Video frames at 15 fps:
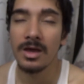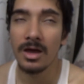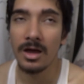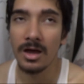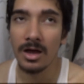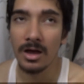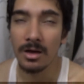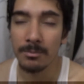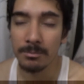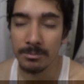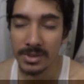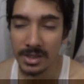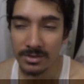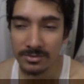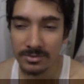
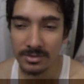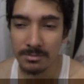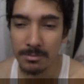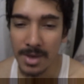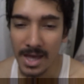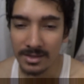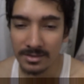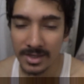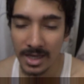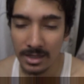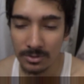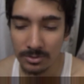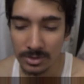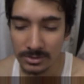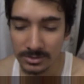BSc math
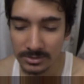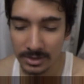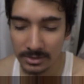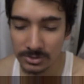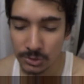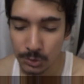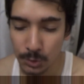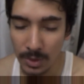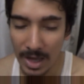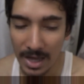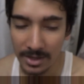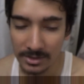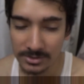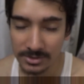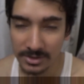calculus. So
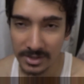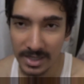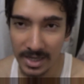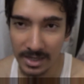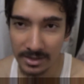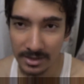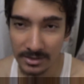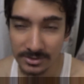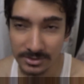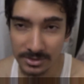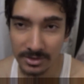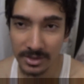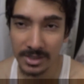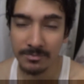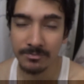
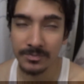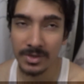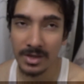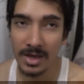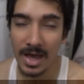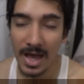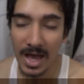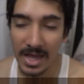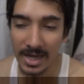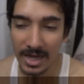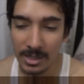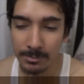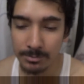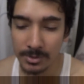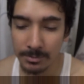yesterday I
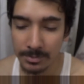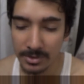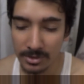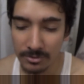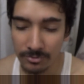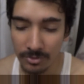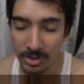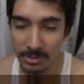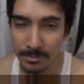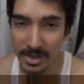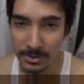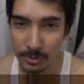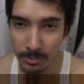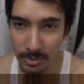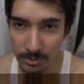had prepared for my
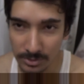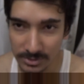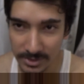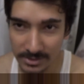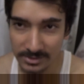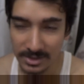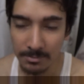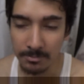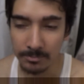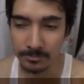tomorrow's exam.